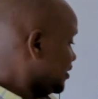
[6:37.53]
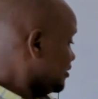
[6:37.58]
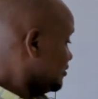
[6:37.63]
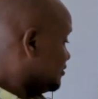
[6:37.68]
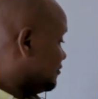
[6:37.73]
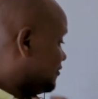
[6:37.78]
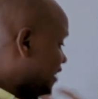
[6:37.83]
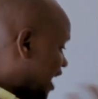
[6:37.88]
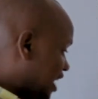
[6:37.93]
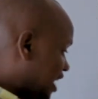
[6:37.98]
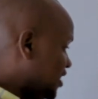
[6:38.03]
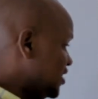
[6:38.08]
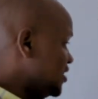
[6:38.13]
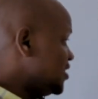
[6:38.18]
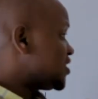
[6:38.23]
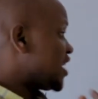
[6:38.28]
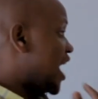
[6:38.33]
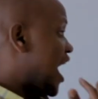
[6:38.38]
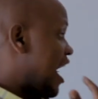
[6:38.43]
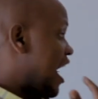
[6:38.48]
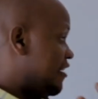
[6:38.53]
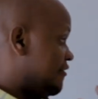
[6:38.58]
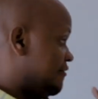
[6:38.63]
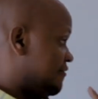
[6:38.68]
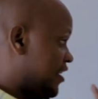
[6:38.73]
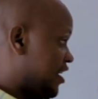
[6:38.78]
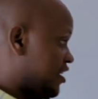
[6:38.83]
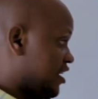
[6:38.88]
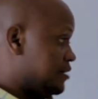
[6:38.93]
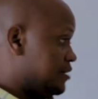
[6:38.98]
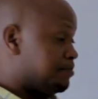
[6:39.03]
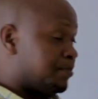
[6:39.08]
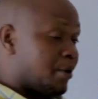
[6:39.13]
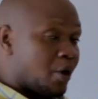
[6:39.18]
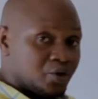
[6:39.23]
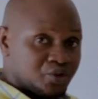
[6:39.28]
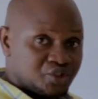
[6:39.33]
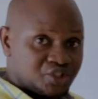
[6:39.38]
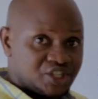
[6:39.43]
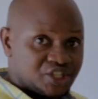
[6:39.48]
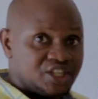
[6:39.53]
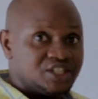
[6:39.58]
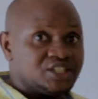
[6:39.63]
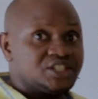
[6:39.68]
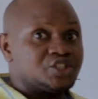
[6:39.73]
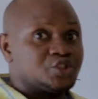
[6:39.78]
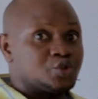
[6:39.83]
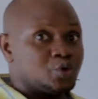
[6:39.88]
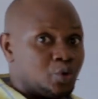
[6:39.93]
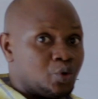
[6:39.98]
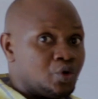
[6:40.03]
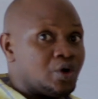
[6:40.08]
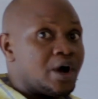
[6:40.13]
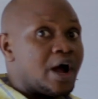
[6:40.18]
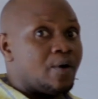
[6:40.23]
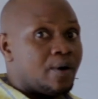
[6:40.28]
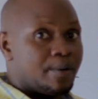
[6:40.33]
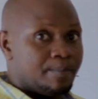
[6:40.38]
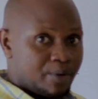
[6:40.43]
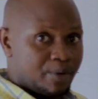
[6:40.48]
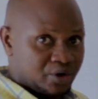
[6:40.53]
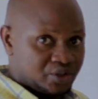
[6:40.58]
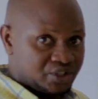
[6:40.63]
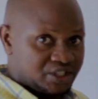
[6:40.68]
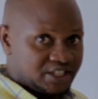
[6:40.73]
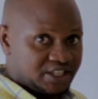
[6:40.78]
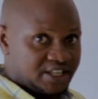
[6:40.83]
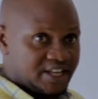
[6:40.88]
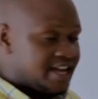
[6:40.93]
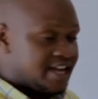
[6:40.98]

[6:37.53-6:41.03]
Veins are very important to our body.